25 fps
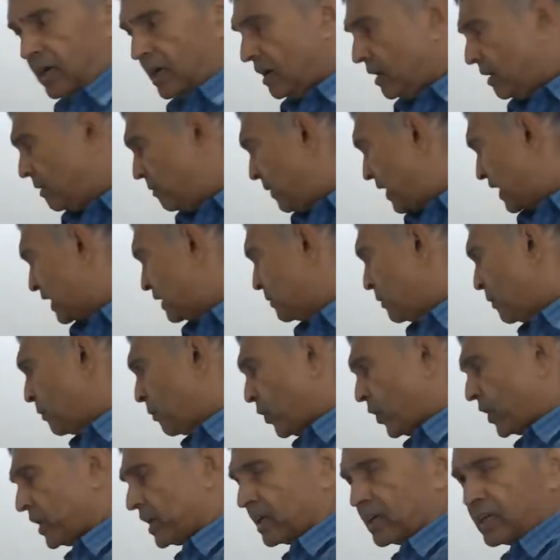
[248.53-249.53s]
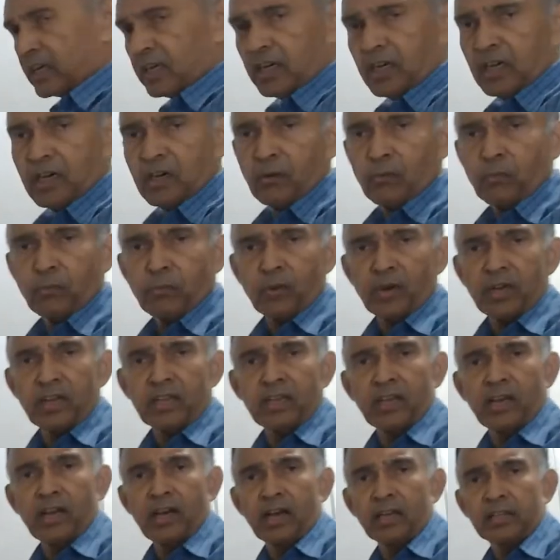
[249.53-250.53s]
maximum point curve? What
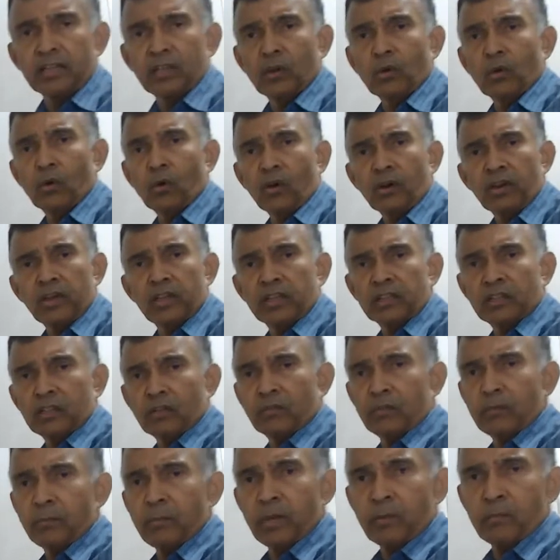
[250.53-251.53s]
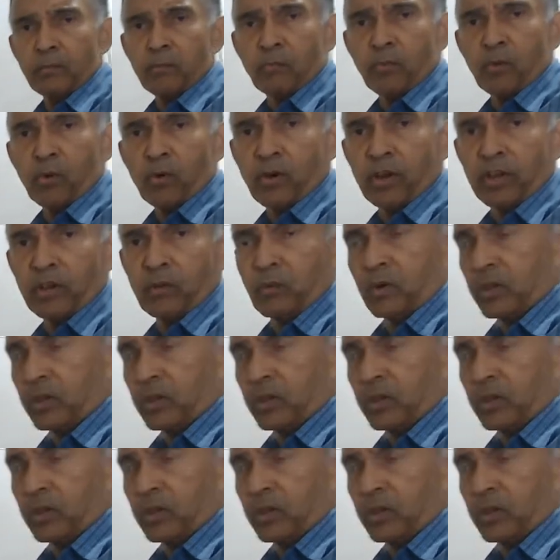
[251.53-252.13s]
are the coordinates of the minimum point?